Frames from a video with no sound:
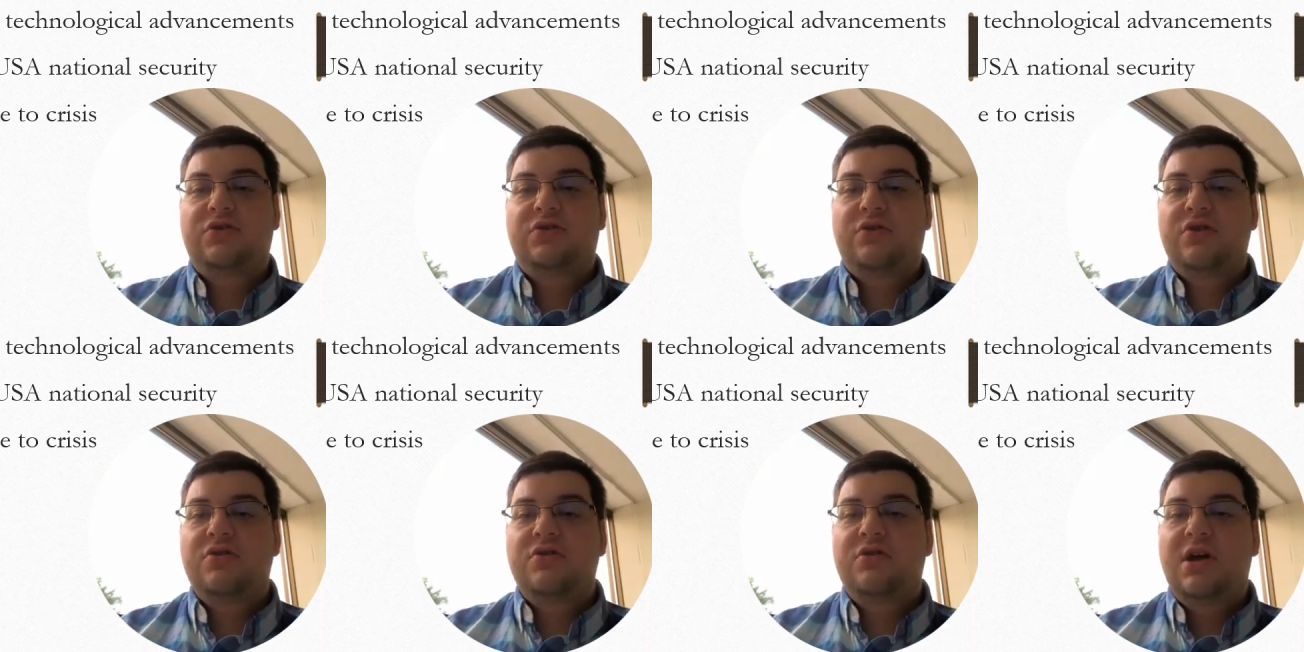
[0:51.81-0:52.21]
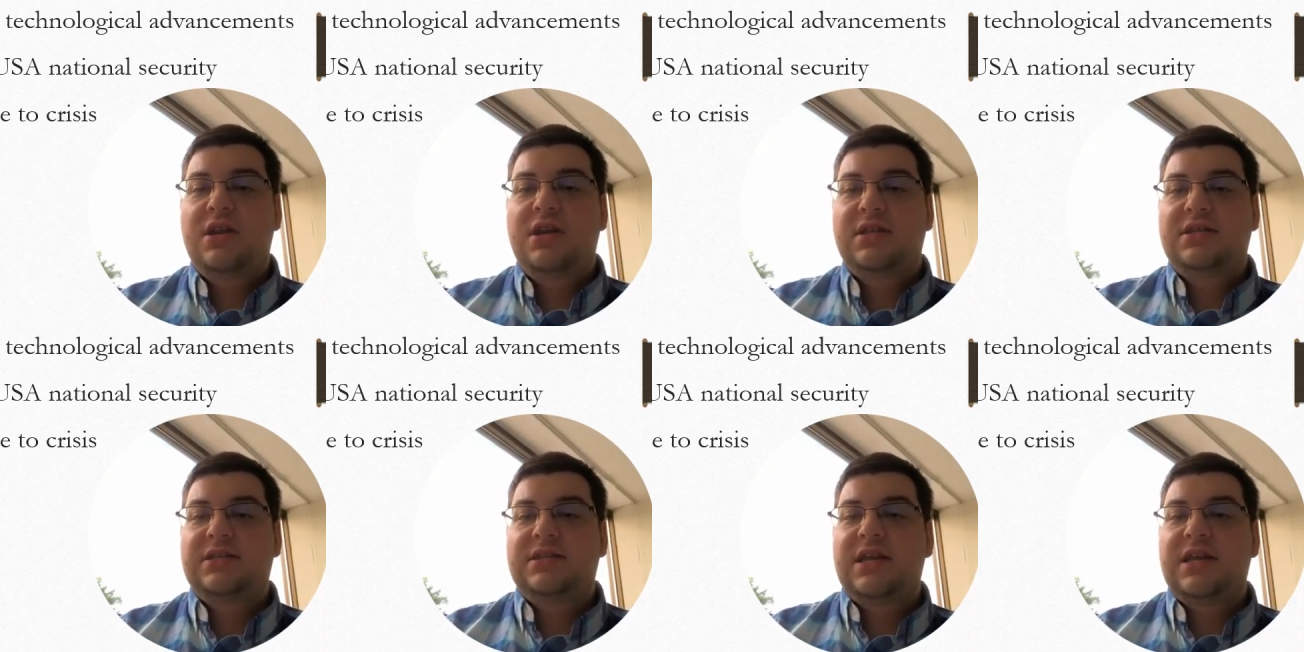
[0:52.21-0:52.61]
So the
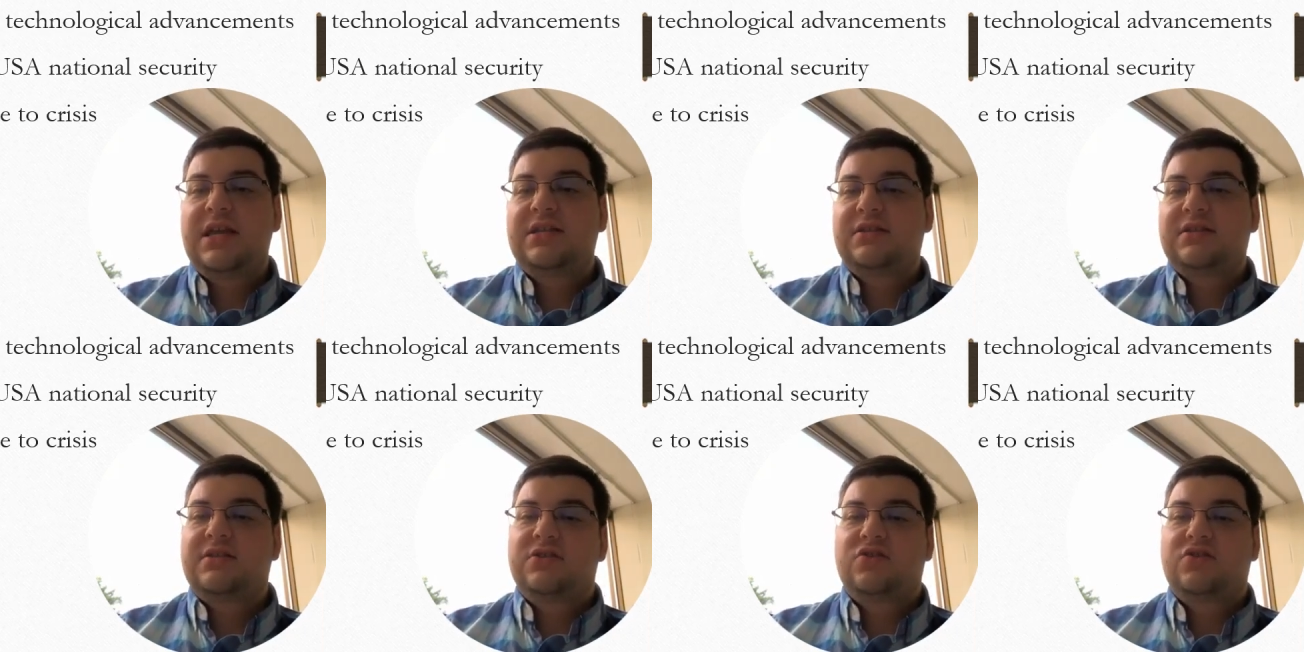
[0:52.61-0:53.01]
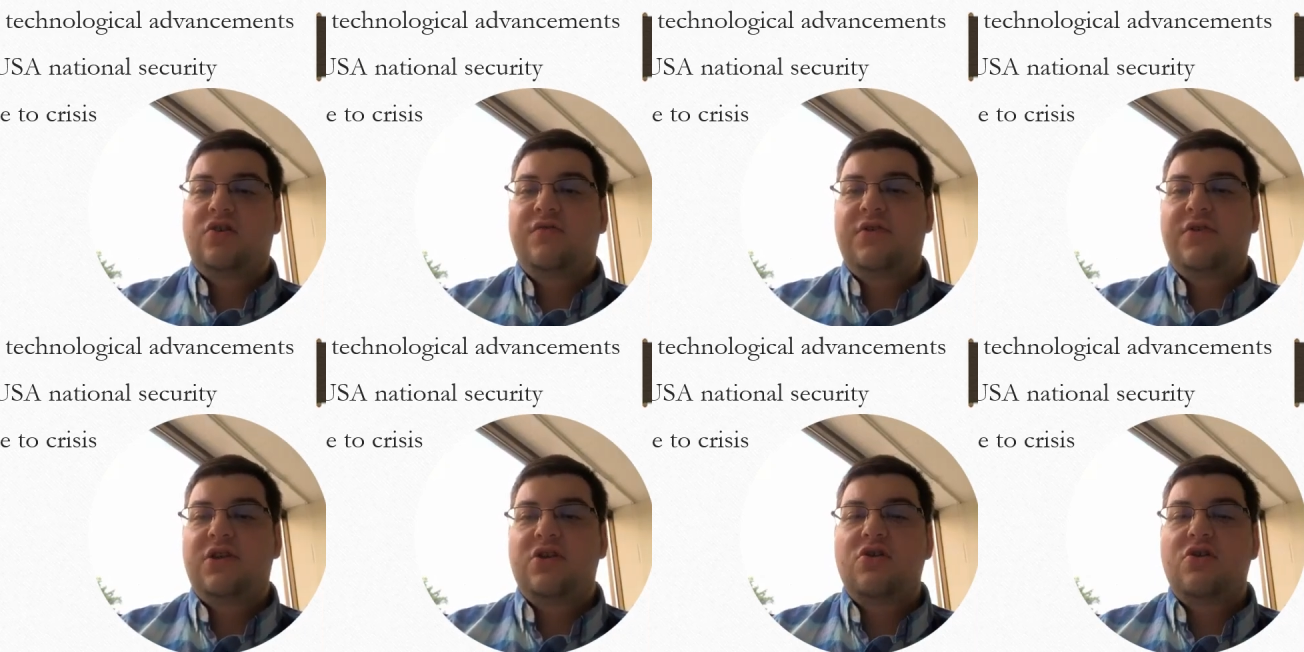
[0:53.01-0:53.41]
United States and the
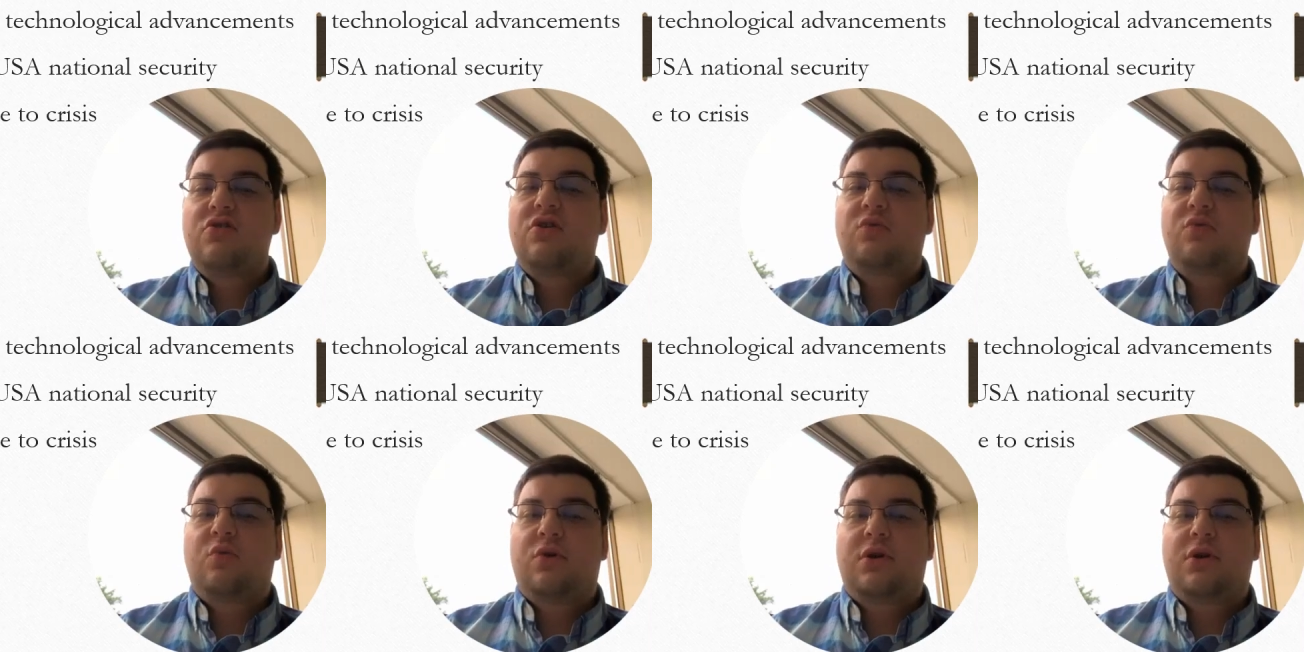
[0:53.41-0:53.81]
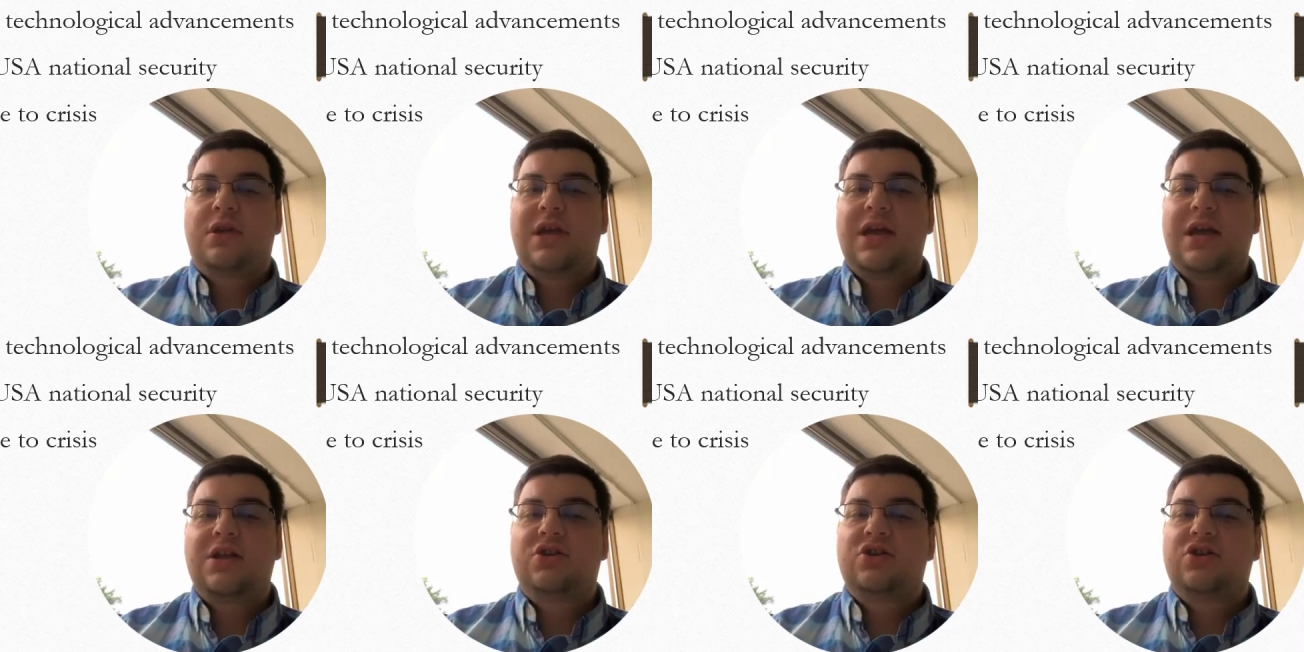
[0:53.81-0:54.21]
Soviet Union were
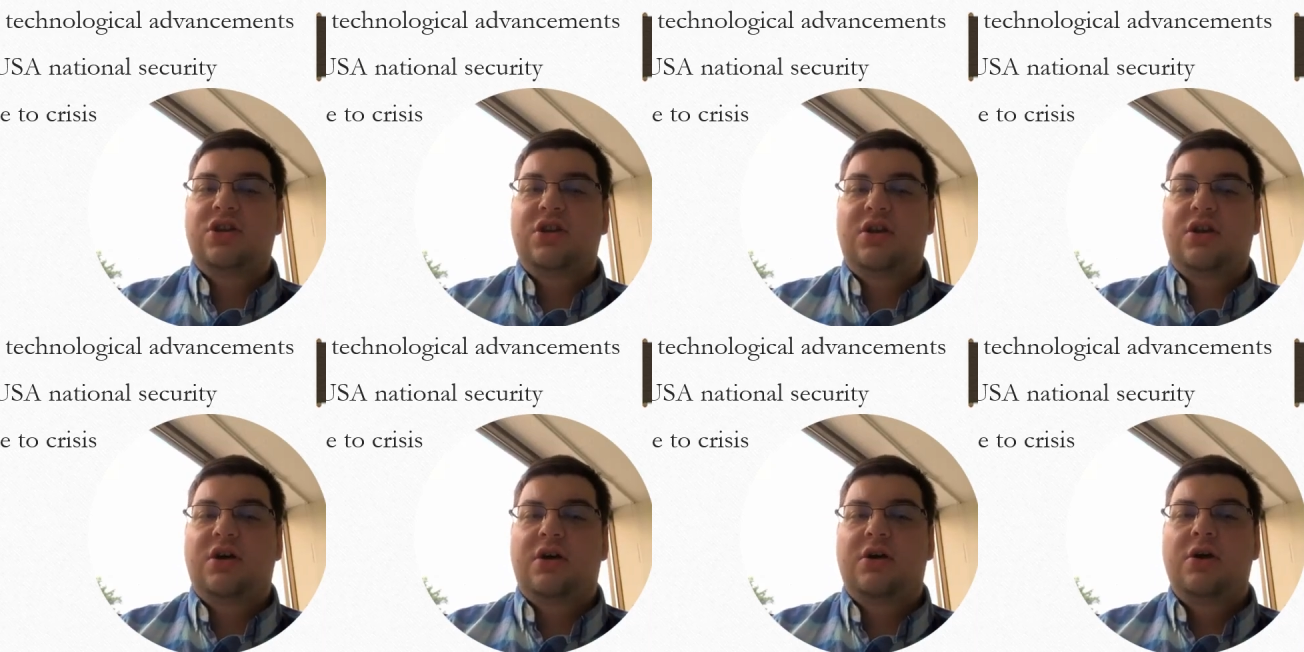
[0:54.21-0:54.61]
engaged in a